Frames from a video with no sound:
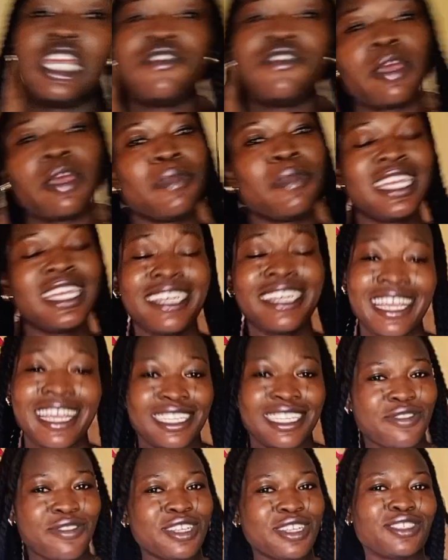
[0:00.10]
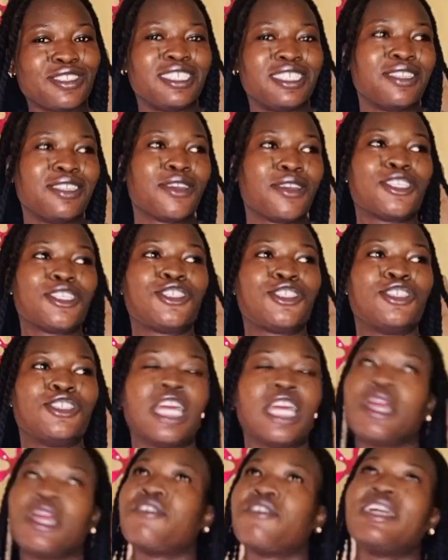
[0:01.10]
you're a beginner in the fashion industry
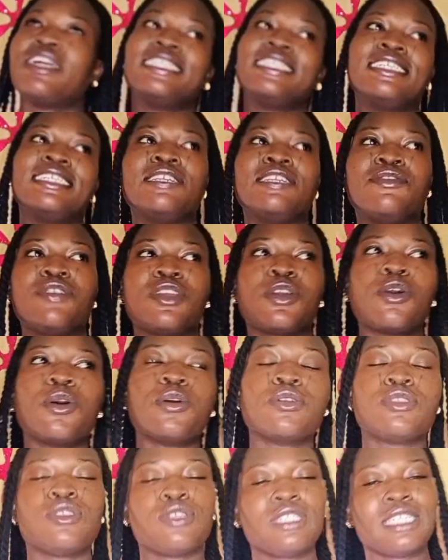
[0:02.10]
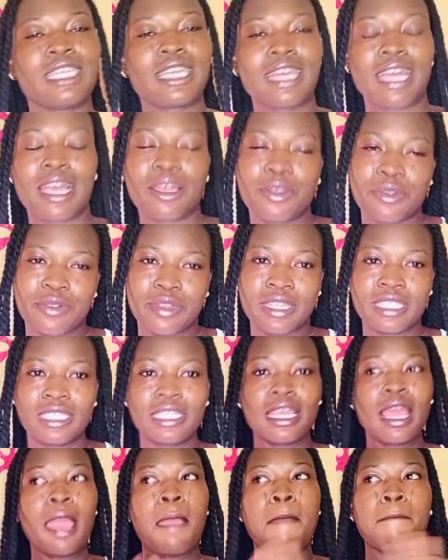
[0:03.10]
and you're finding it difficult to take accurate
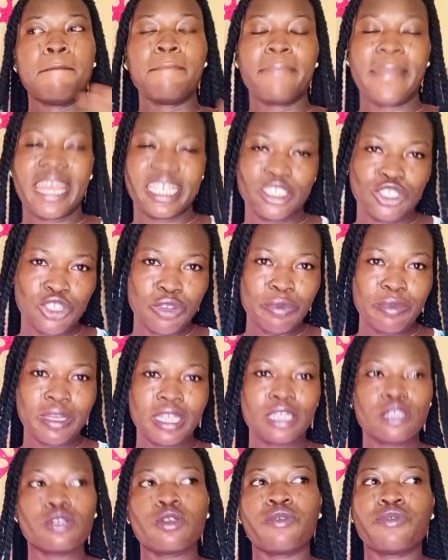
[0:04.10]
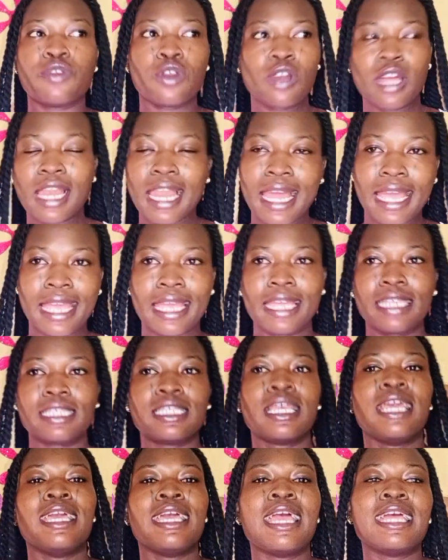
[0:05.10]
measurements of your clients,
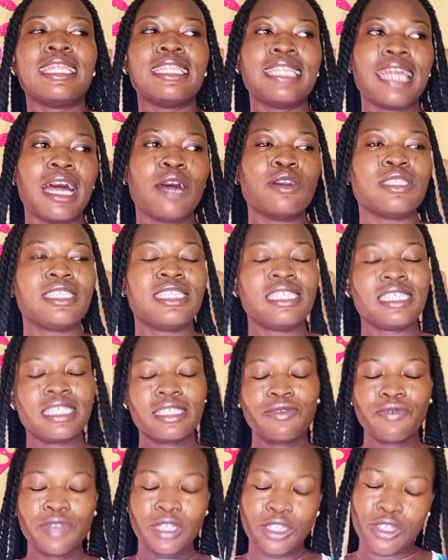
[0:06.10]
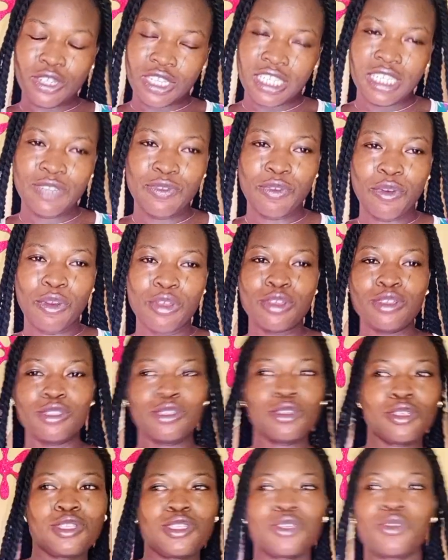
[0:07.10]
now this video is for you.
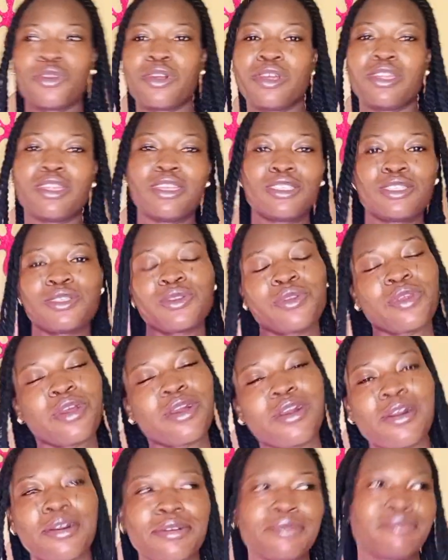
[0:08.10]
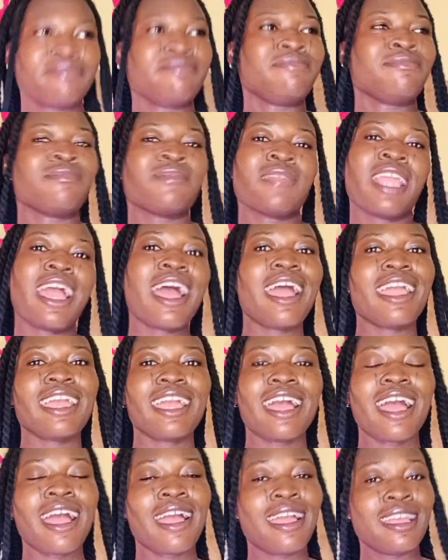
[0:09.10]
Don't scroll. Hi
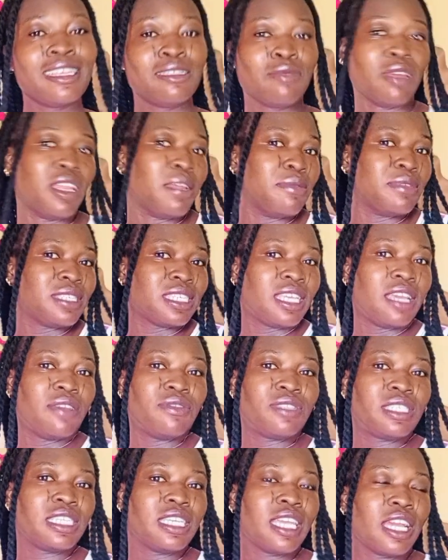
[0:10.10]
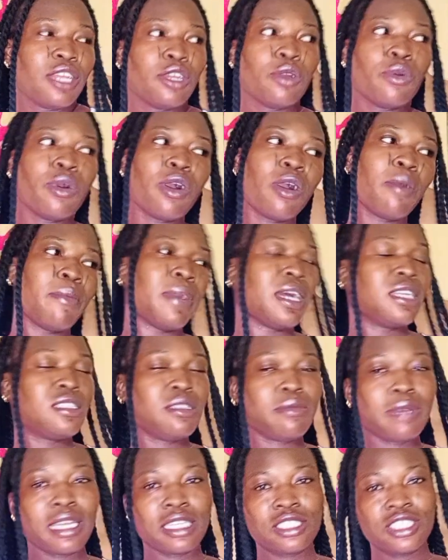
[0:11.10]
guys, my name is Gifty and you're welcome back
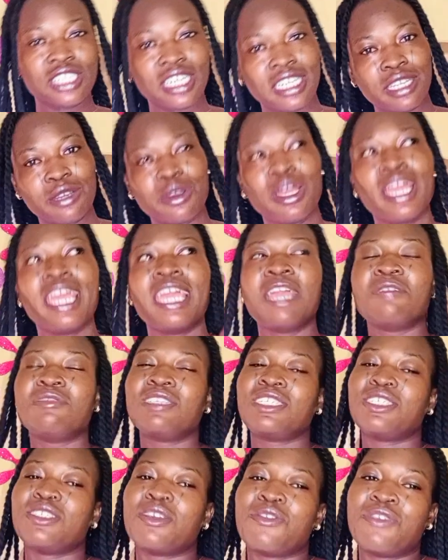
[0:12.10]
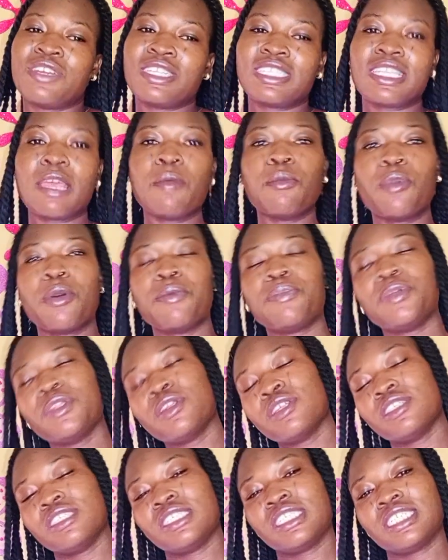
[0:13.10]
to my channel. If this is your first time bumping
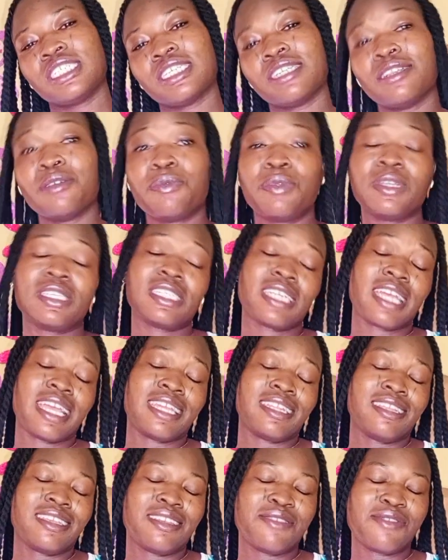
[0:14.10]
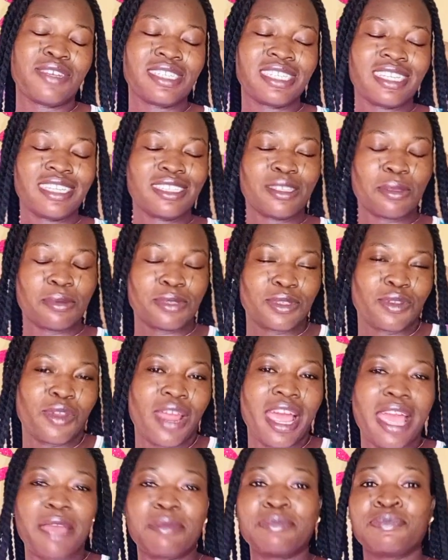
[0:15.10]
on this channel, please kindly give us a
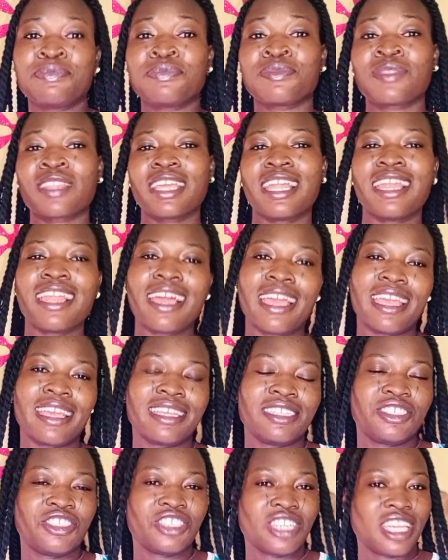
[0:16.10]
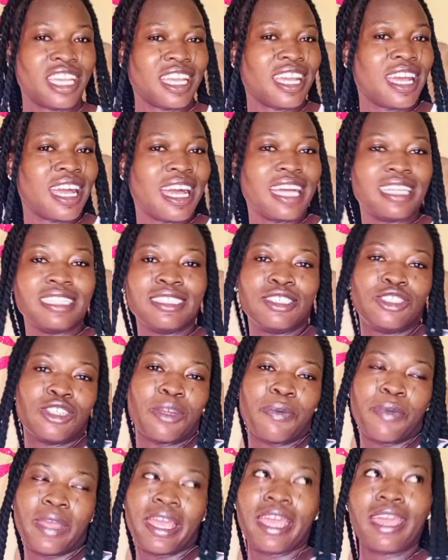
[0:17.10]
subscribe, like, share and
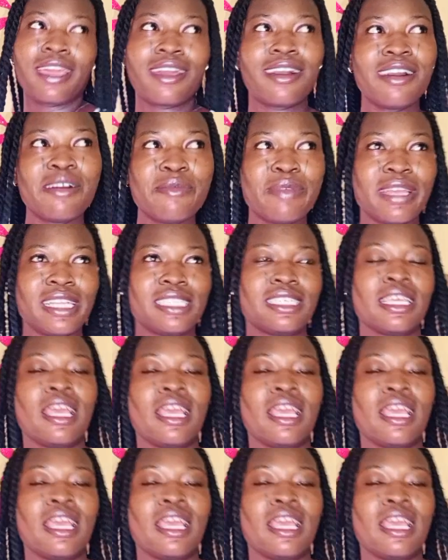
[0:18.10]
drop a comment.